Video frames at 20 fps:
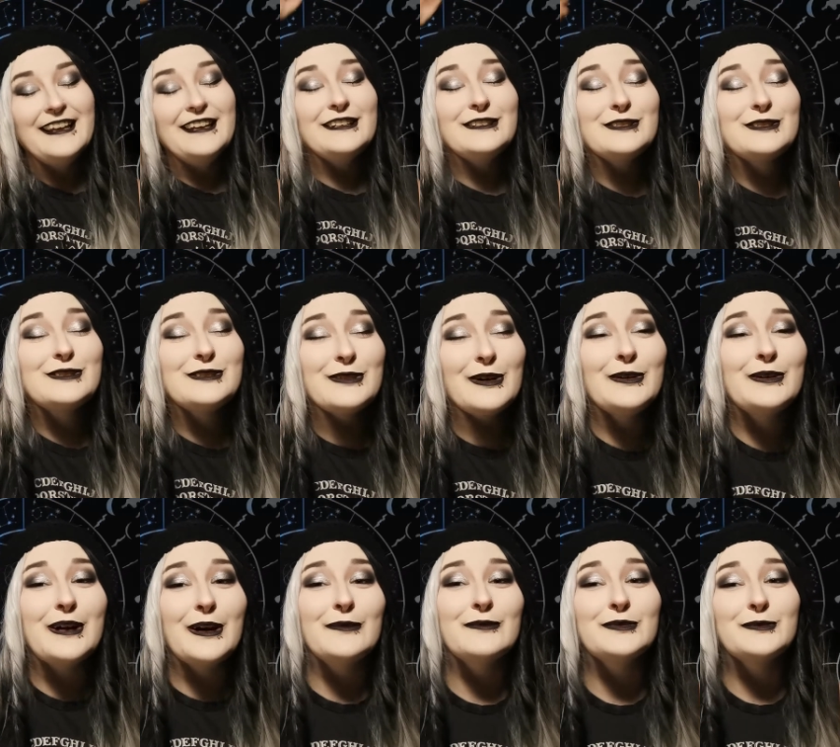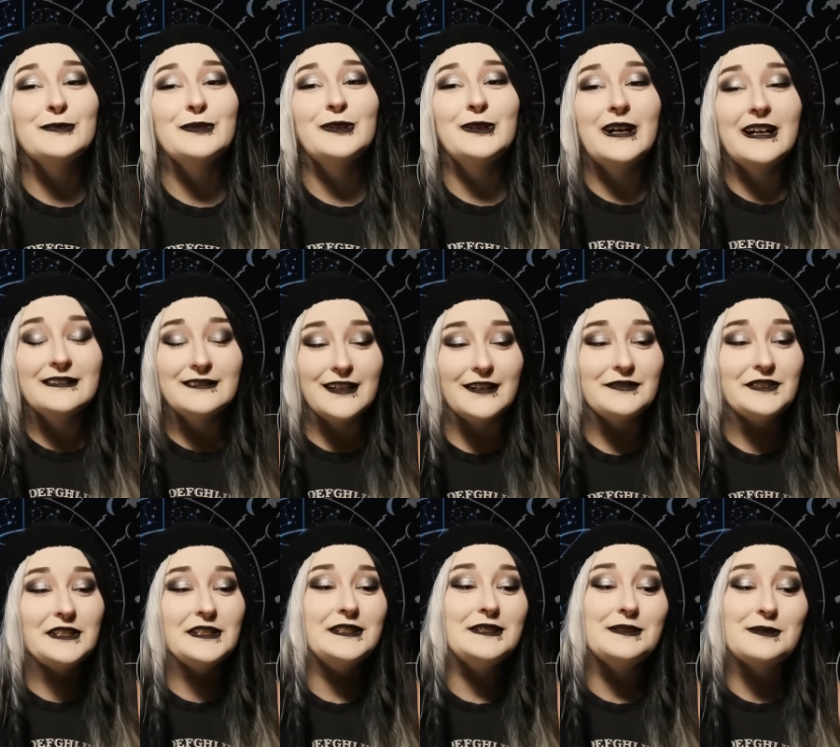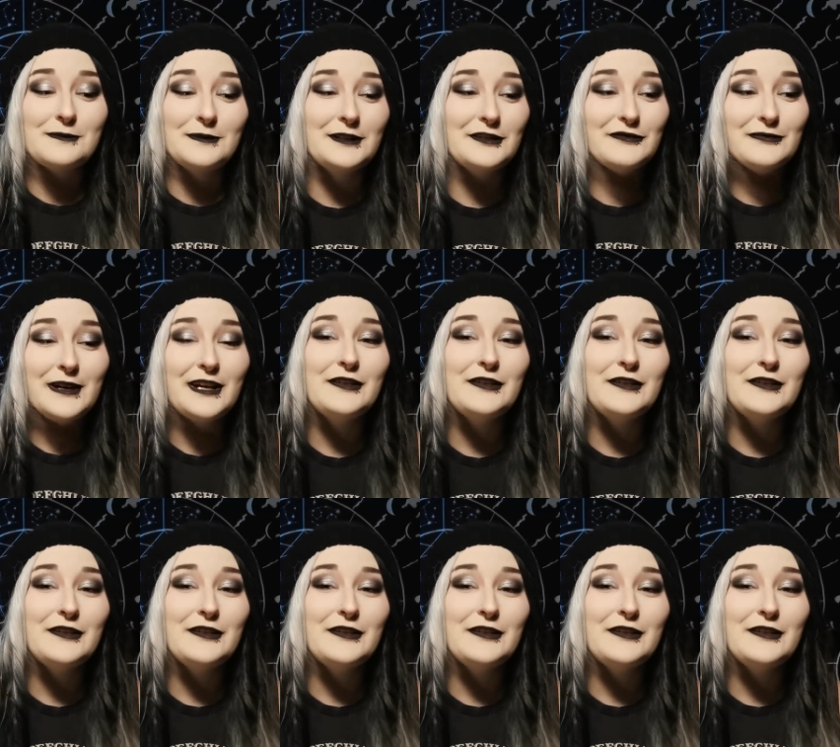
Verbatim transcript: it is so comfortable. I love it. It's one of